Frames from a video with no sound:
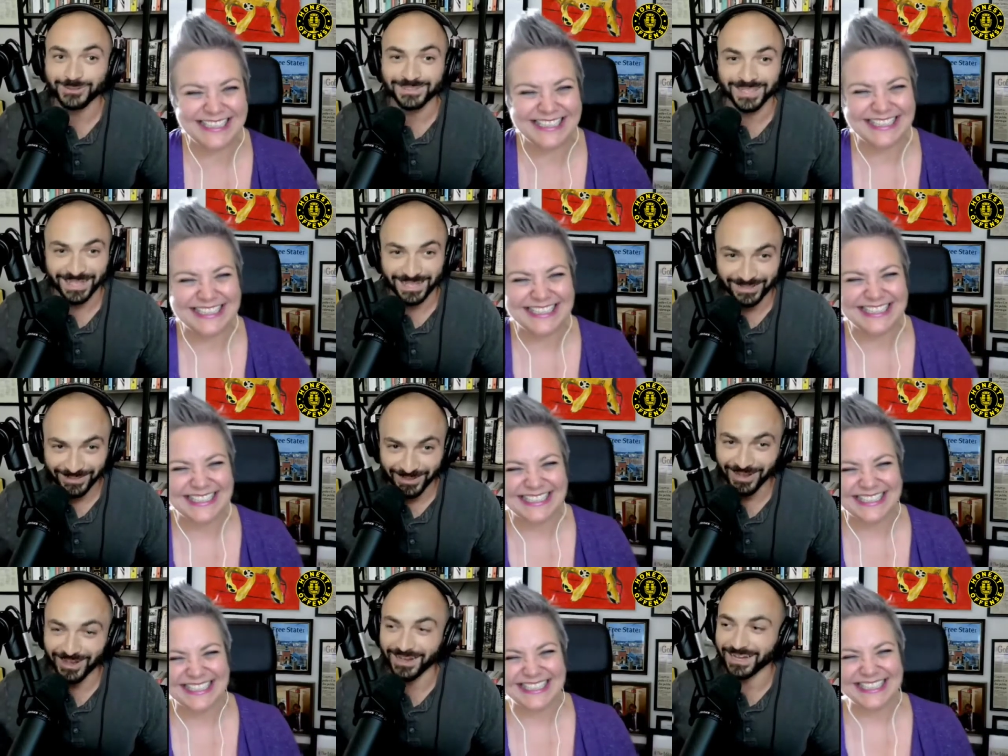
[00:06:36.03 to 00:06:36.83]
Speaker 1: day
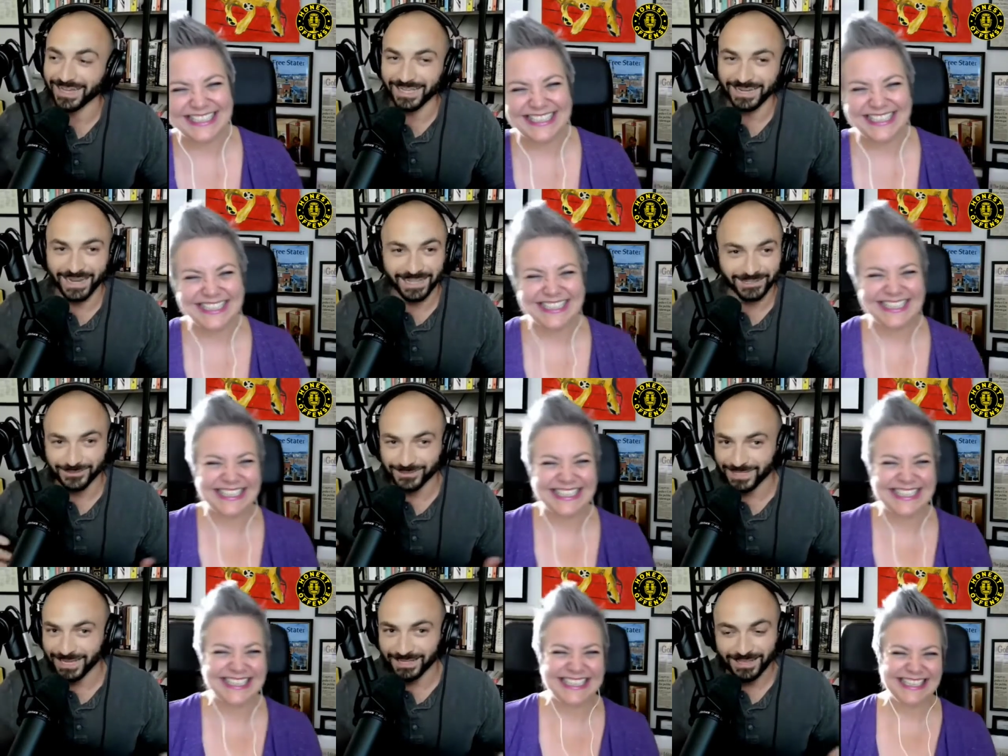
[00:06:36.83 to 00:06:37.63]
long, and and
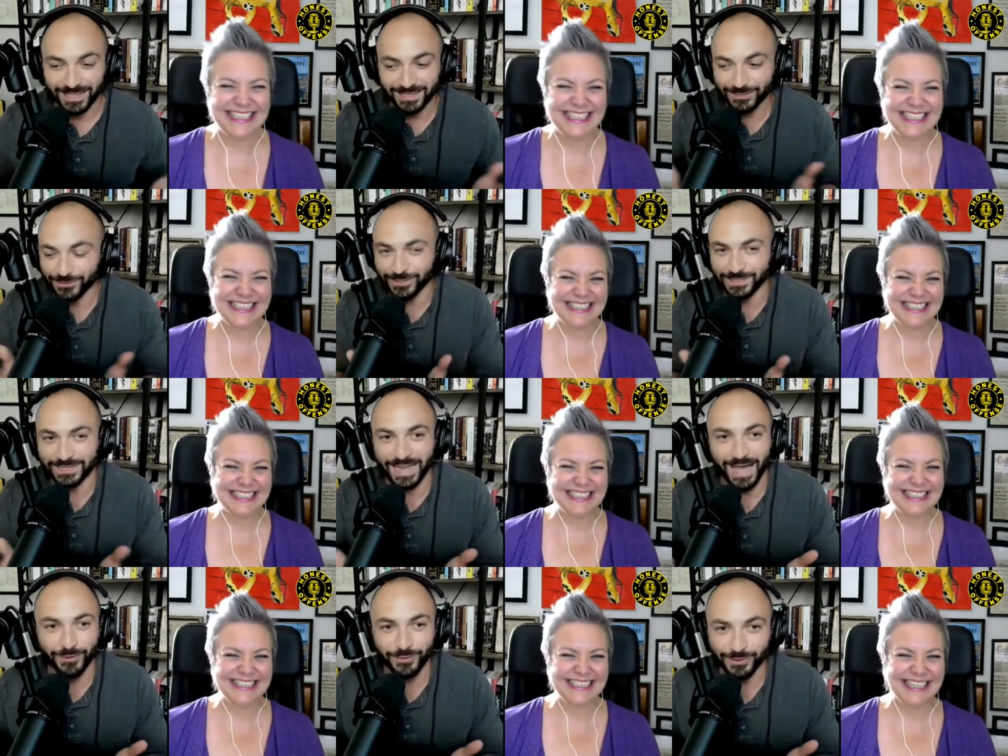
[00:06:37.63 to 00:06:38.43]
you're yeah, like you're on
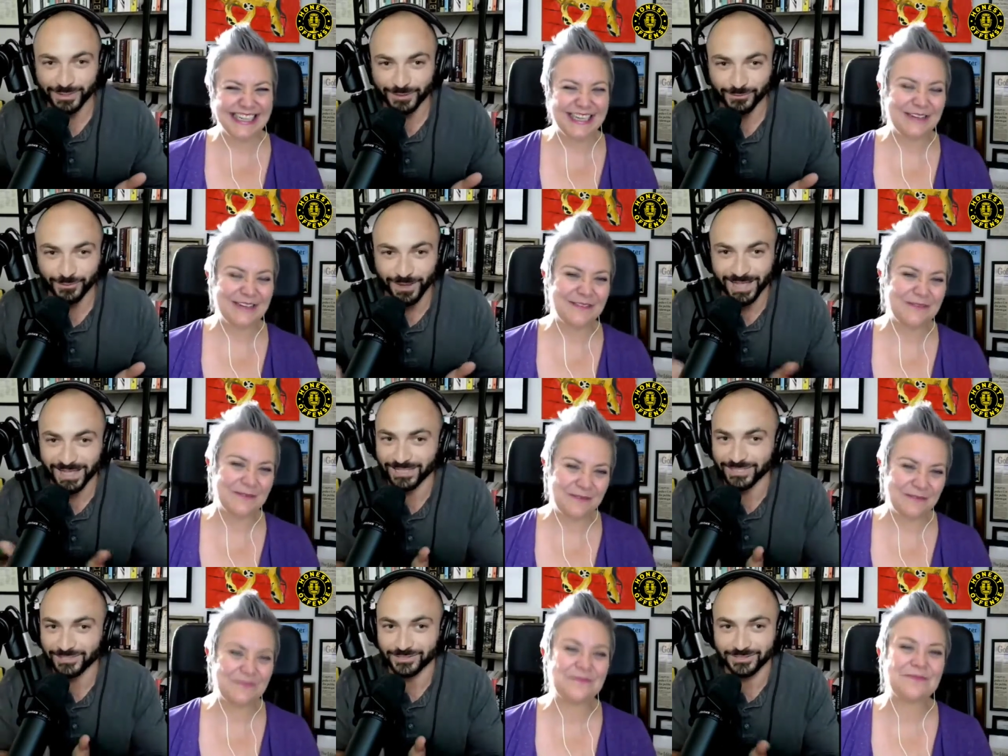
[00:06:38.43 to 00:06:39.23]
an hourly
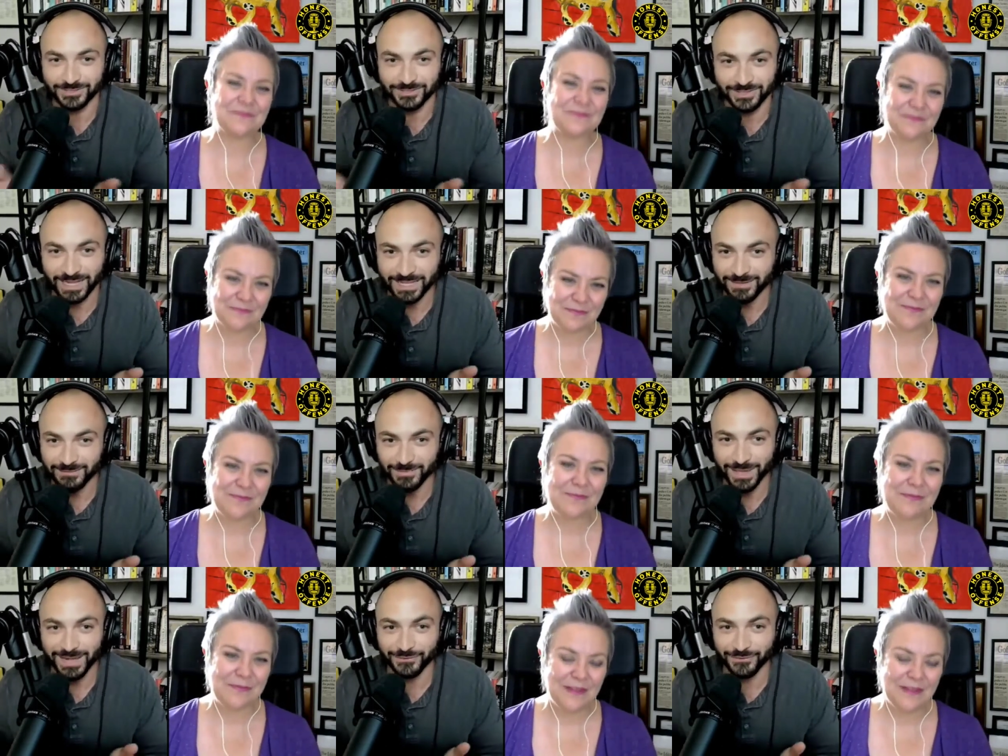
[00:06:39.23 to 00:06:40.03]
wage. You're you're not
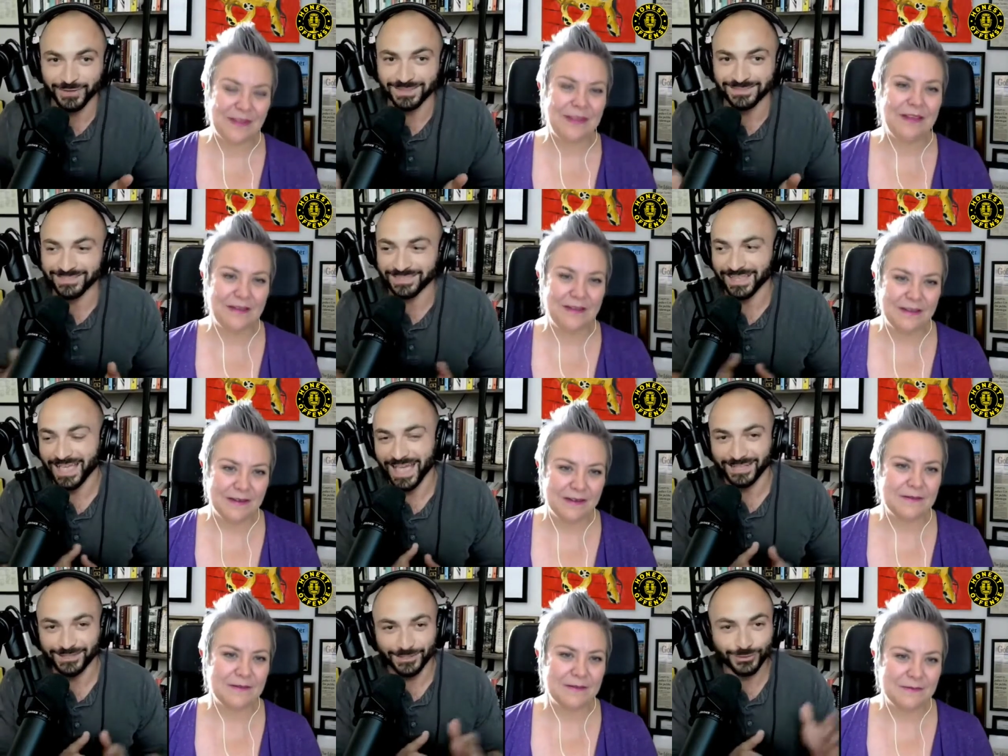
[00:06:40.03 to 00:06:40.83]
getting benefits,
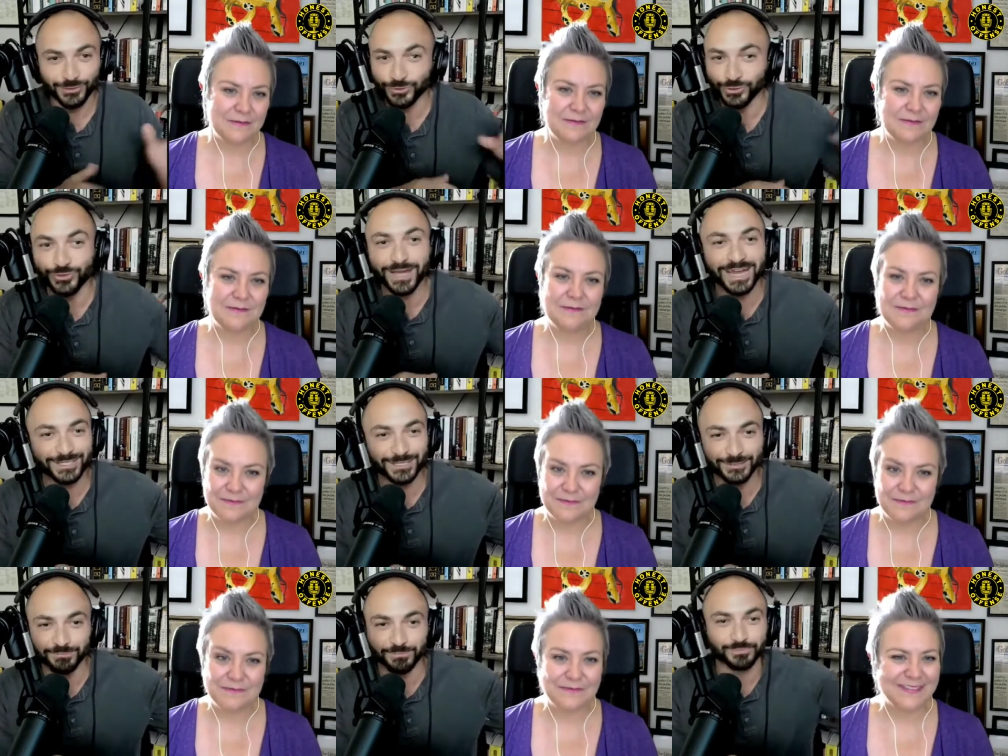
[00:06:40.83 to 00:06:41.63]
and so you you kind
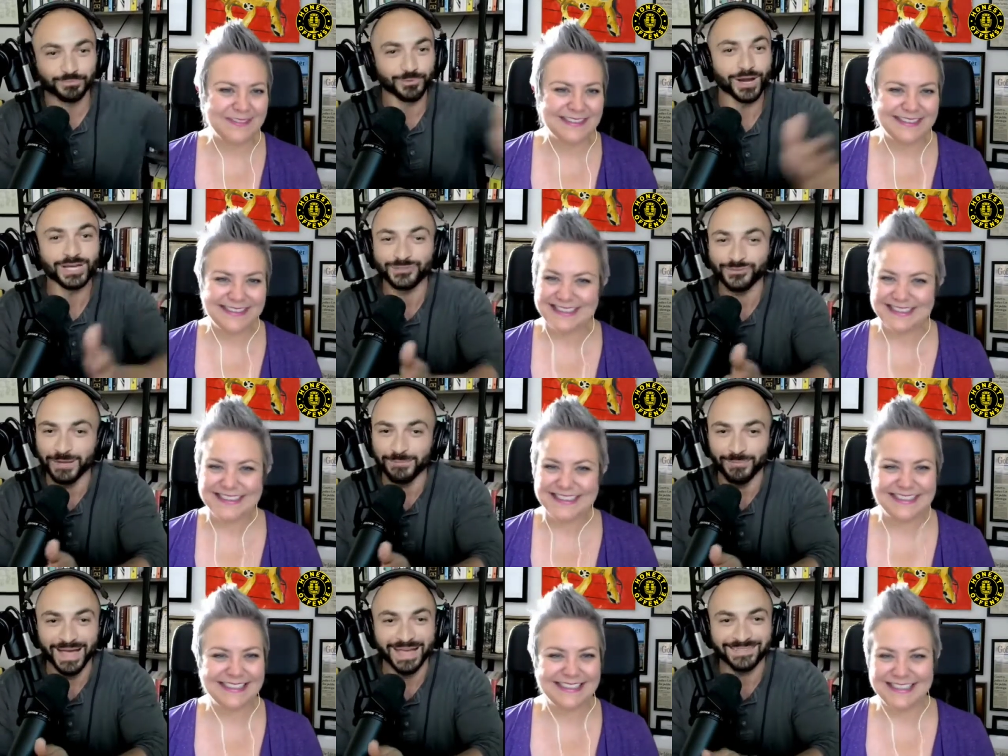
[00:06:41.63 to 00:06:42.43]
of just brush
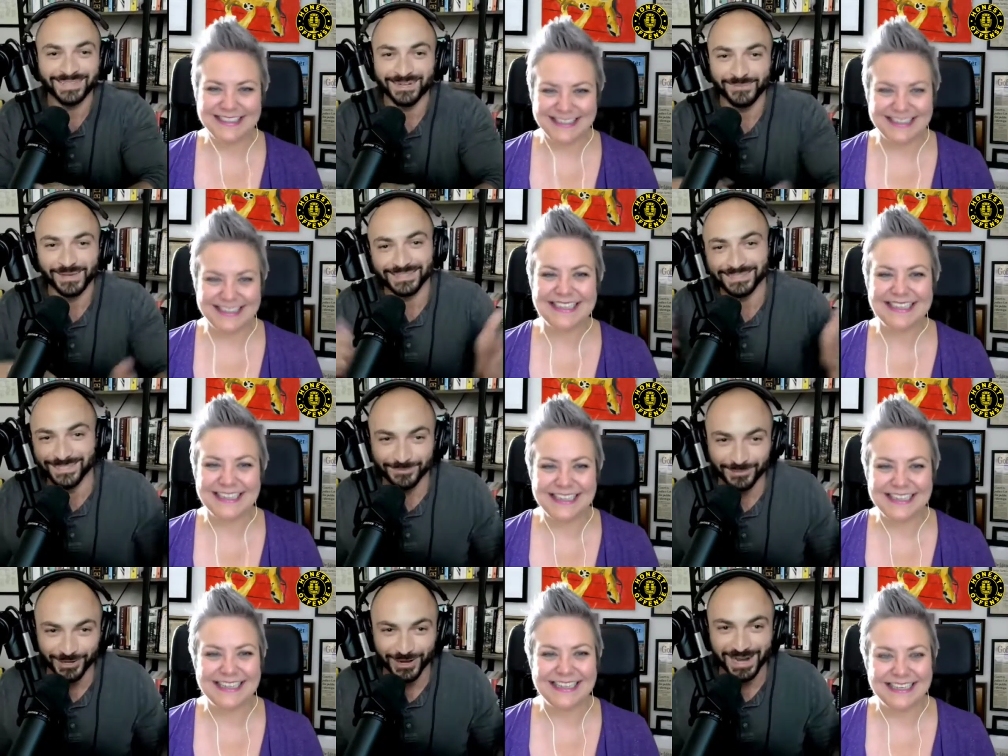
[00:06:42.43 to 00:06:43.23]
right past that. and made it
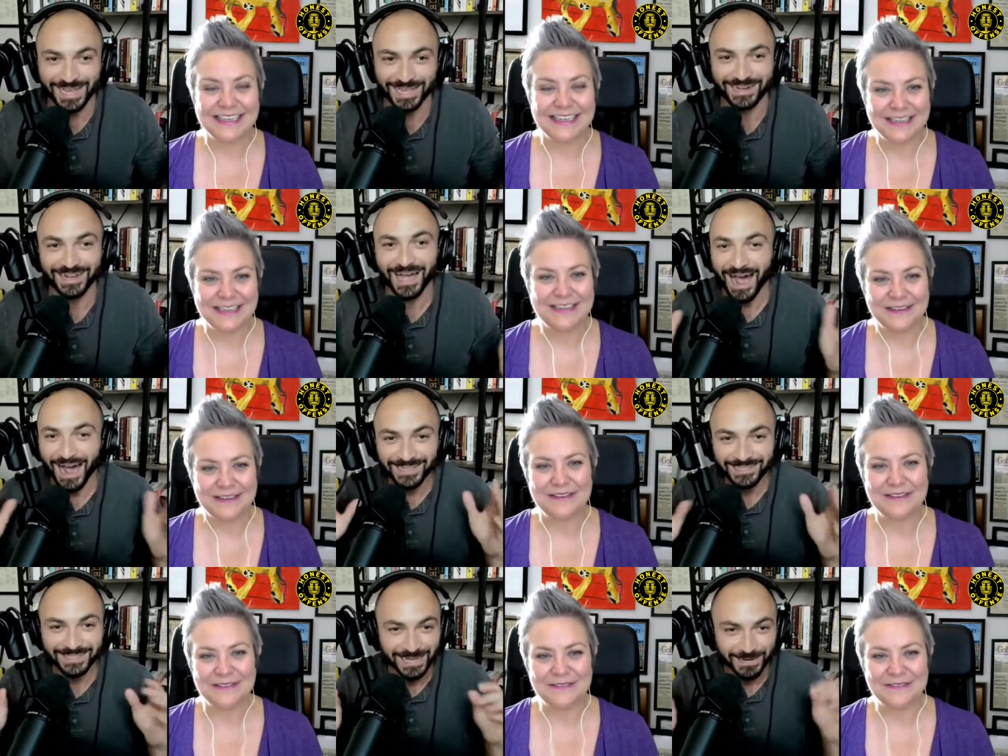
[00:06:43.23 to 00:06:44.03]
seem great.
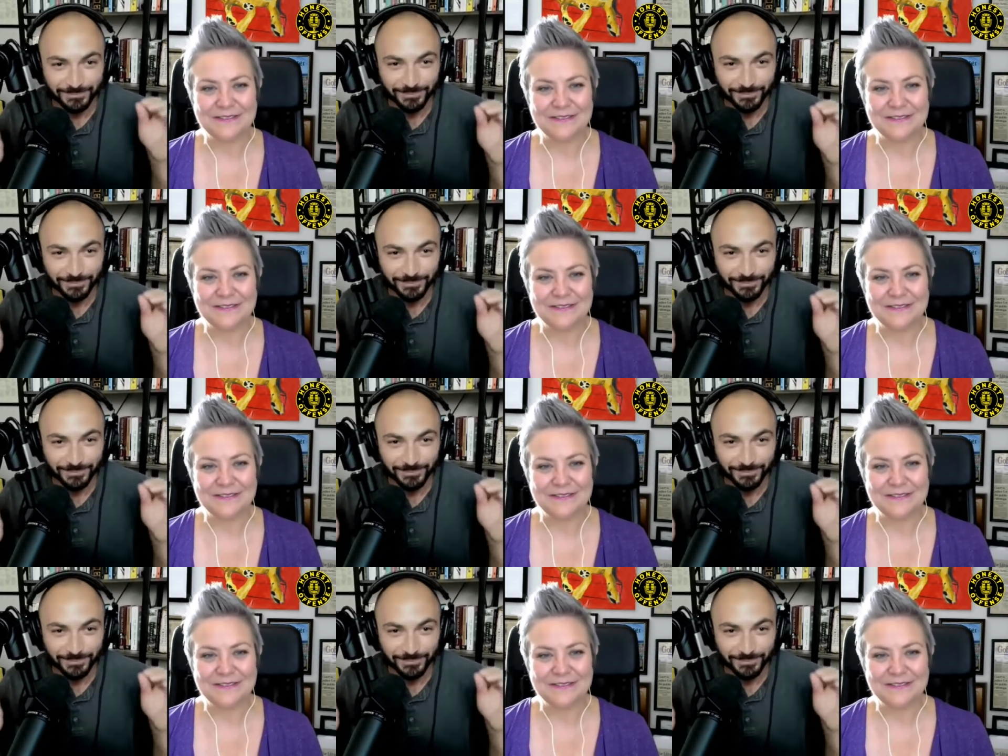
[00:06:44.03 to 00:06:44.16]
I just had to